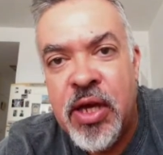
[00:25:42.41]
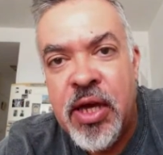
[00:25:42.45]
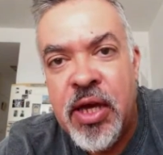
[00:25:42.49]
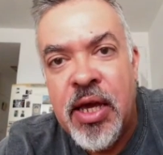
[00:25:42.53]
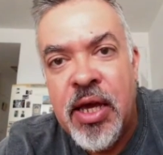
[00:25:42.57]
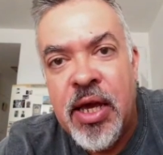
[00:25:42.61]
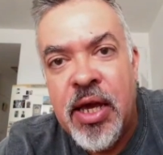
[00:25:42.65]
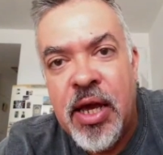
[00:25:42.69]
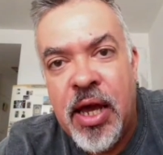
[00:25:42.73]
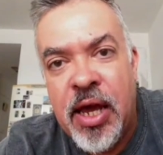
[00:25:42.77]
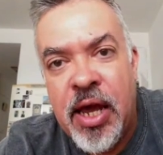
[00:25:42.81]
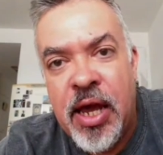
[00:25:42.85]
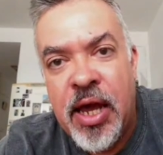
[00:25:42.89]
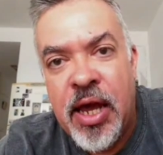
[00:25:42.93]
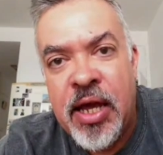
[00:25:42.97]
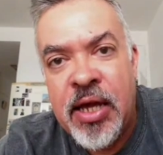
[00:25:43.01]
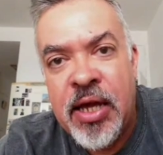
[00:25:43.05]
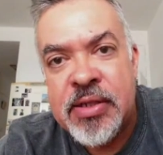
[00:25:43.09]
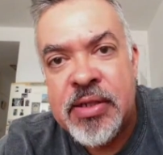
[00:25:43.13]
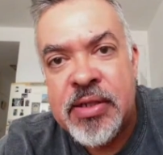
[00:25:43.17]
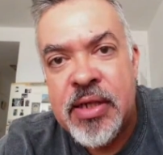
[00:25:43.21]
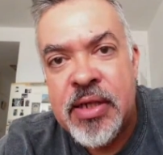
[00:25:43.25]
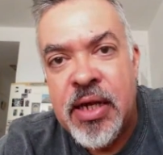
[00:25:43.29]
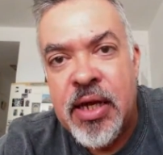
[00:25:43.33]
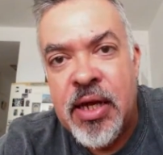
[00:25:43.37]
as
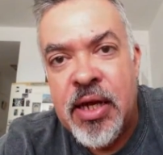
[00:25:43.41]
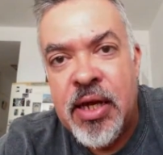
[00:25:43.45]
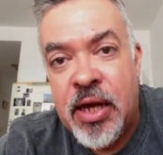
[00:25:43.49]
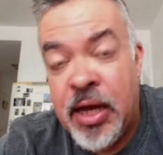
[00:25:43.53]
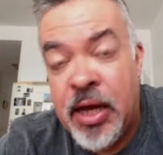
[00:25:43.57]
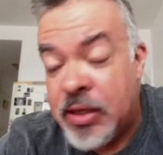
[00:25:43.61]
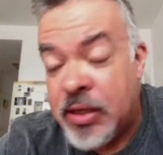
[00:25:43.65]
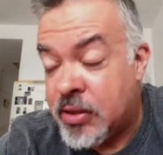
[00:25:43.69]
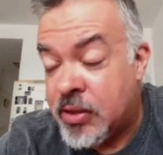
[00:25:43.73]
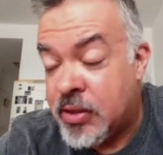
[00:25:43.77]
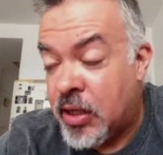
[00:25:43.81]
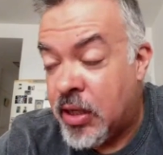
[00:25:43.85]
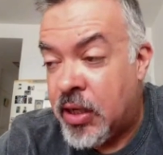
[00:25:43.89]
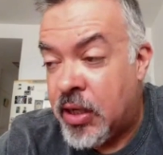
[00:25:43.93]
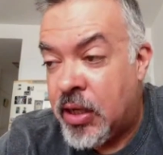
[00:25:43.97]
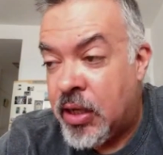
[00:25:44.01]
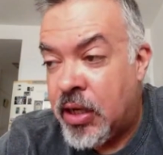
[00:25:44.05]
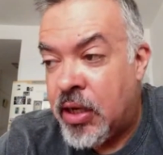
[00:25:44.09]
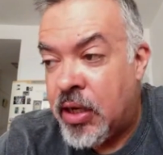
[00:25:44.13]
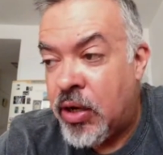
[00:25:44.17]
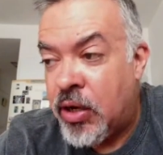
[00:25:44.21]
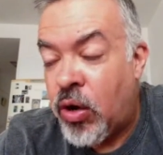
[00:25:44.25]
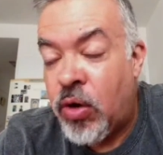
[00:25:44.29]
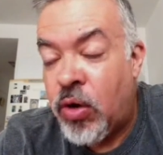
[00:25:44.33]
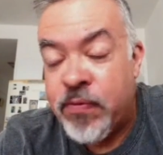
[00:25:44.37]
at, uh,
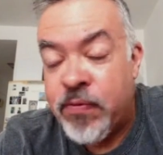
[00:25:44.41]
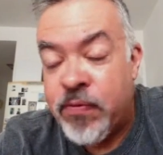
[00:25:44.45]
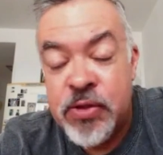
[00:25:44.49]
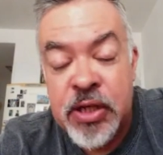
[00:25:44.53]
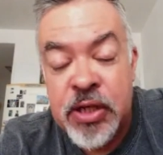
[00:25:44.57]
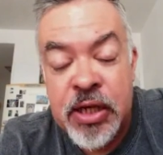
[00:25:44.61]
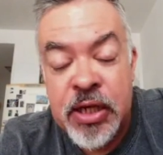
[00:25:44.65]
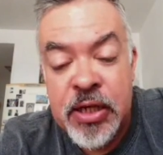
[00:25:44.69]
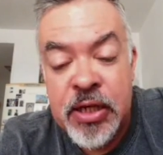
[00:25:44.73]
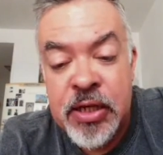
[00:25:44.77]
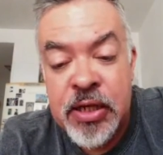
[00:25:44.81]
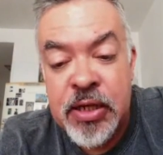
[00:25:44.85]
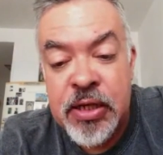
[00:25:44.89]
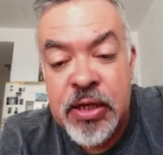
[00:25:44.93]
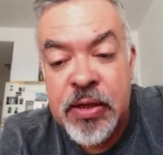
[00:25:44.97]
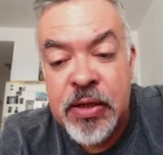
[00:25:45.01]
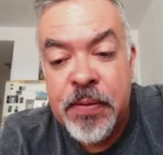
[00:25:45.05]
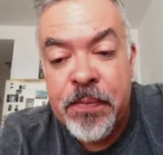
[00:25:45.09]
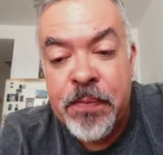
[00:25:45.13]
of the